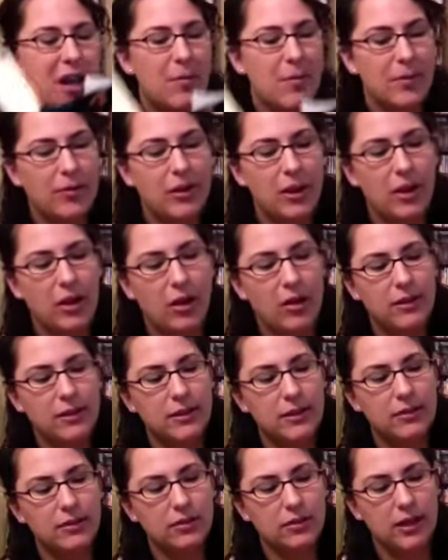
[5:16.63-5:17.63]
But that all
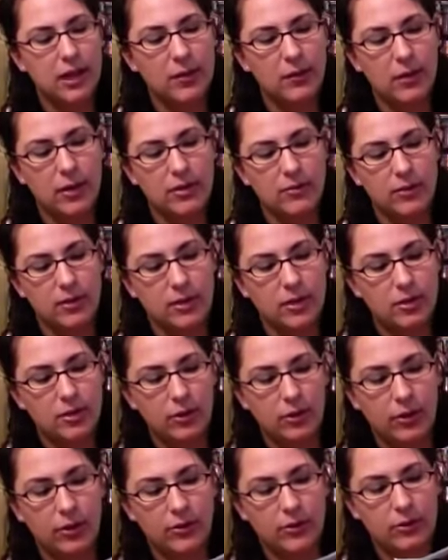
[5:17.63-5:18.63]
tilts sideways when two
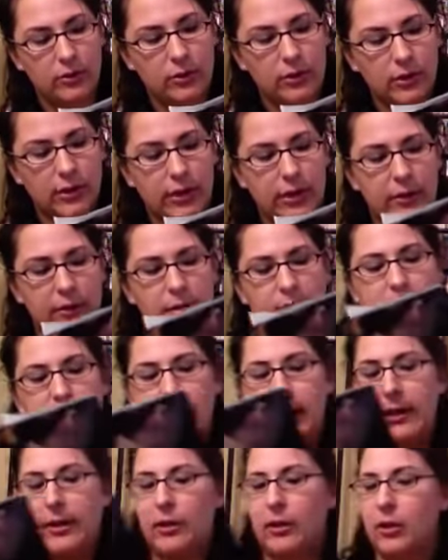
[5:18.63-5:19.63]
girls who look eerily
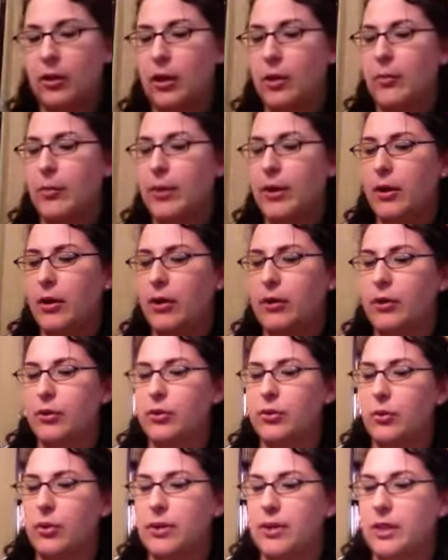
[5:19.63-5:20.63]
like her appear on her
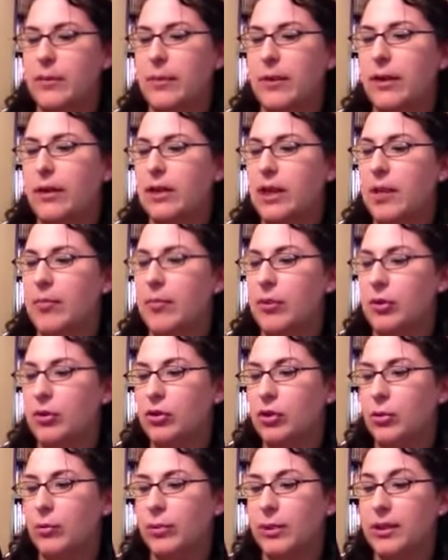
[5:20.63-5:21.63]
doorstep and claim they're
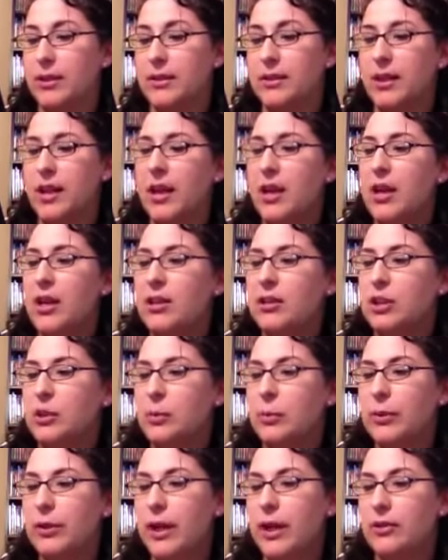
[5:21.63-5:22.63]
triplets,
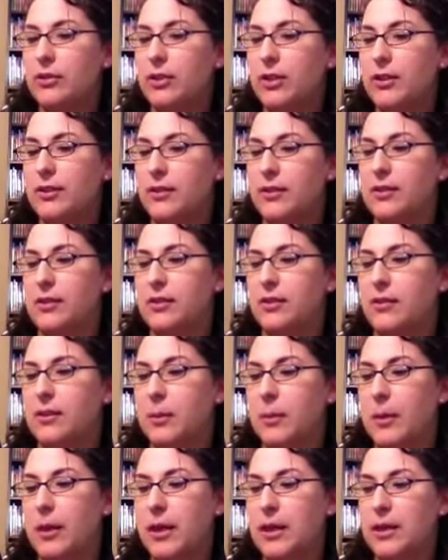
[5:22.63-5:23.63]
supernatural descendants of
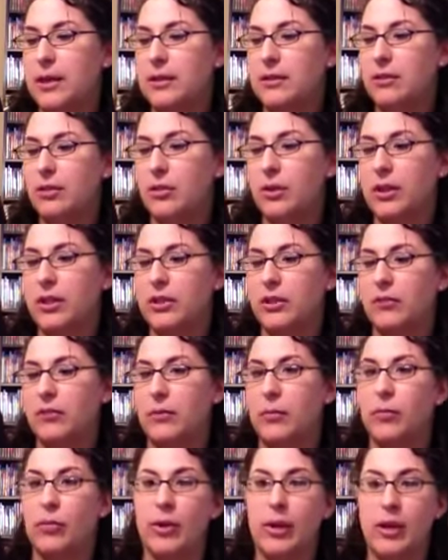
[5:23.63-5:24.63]
some hideous creature
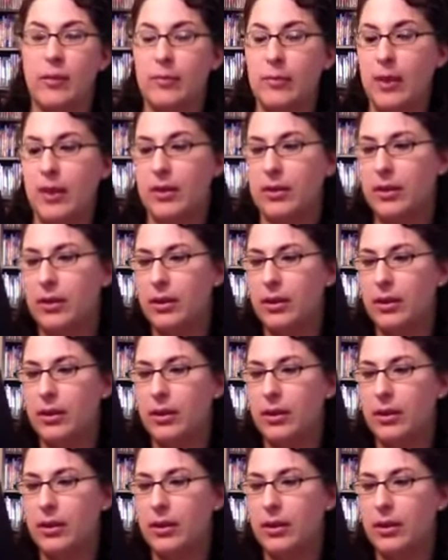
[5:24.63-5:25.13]
from Greek myth,